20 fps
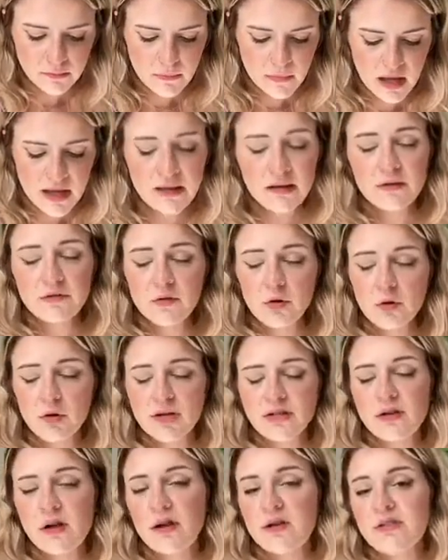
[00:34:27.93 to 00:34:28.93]
then of
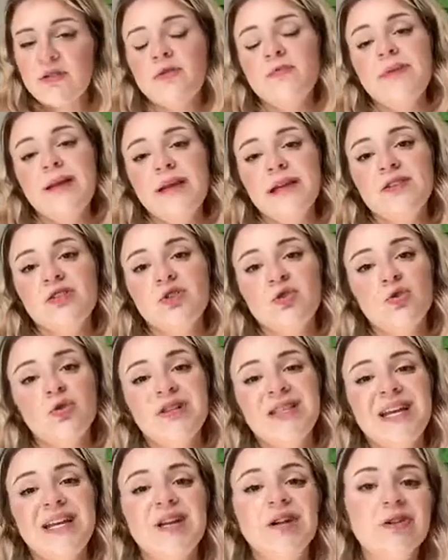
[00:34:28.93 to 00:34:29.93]
course also make
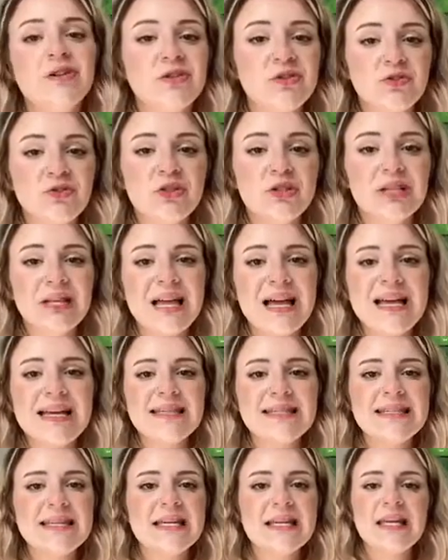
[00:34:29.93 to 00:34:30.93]
sure that you're
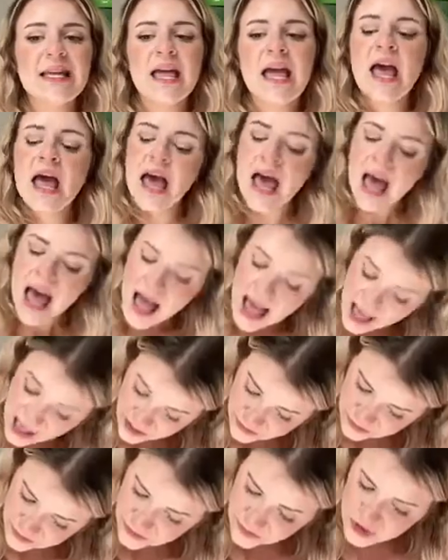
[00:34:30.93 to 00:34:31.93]
neutralizing
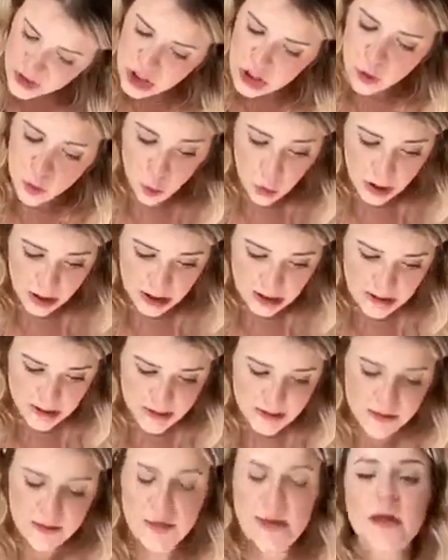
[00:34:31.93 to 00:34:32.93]

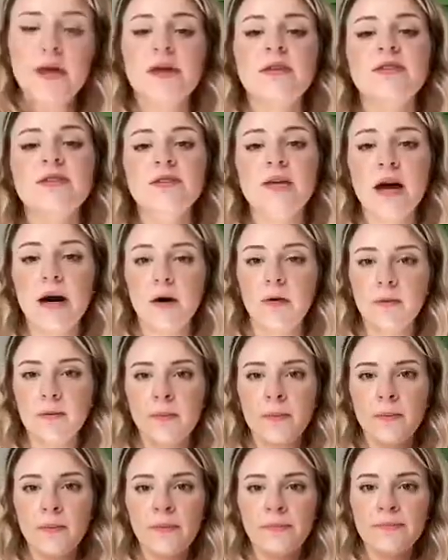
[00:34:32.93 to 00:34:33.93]
afterwards. So
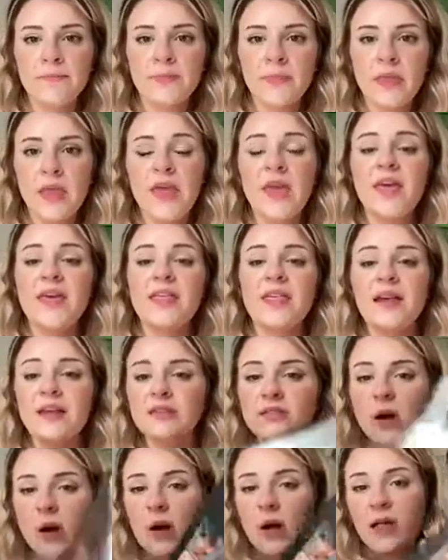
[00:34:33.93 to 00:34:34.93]
that
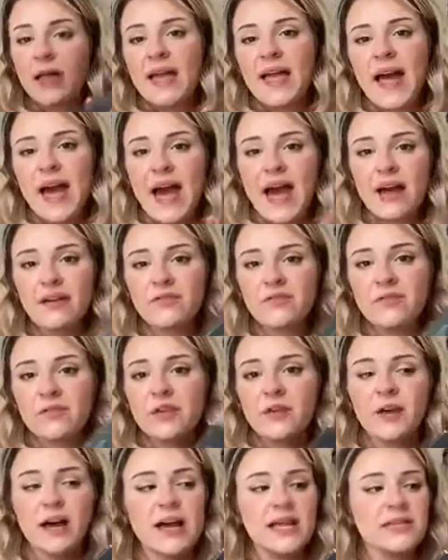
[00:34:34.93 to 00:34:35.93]
is all I have for
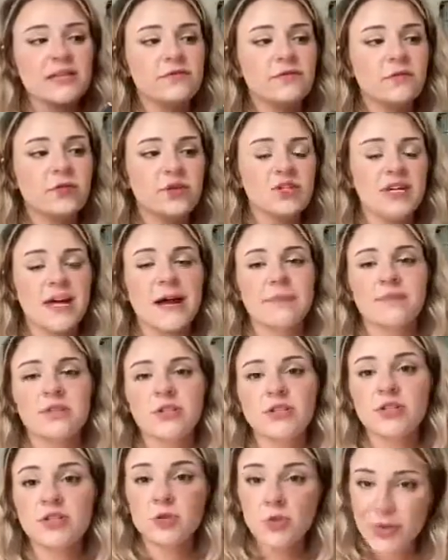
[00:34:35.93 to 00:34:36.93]
you guys for
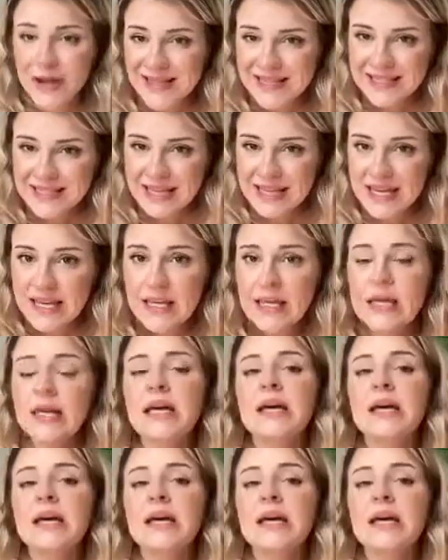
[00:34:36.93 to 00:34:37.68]
chapter 20.